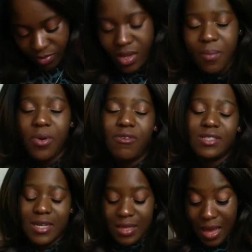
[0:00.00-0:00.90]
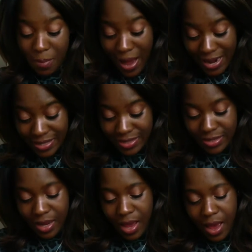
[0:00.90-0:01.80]
But obviously their
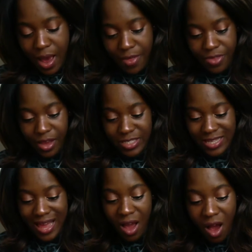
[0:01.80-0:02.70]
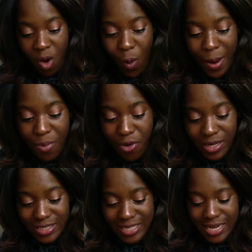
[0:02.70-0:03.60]
palettes and things like that are quite
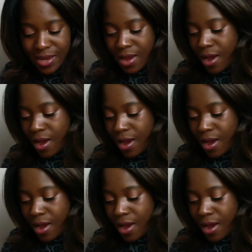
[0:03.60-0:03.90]
pricey,